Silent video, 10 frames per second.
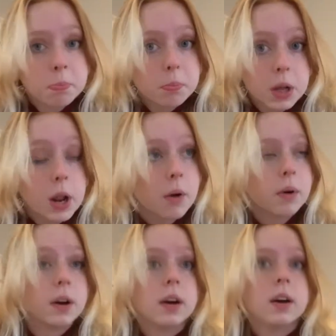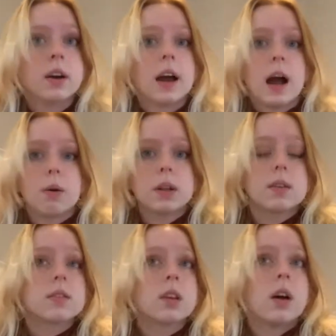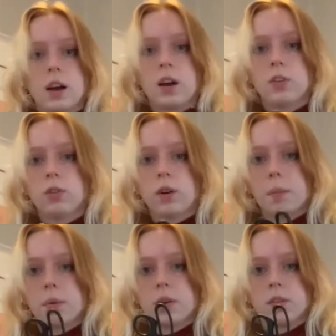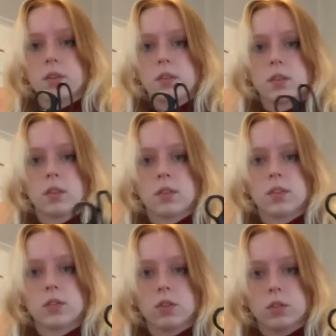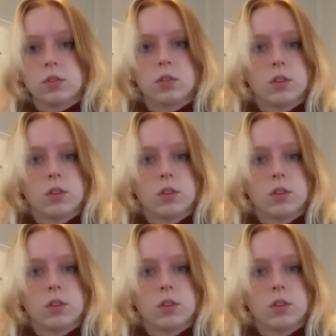you know, how it is. How to wrap presents, scissors,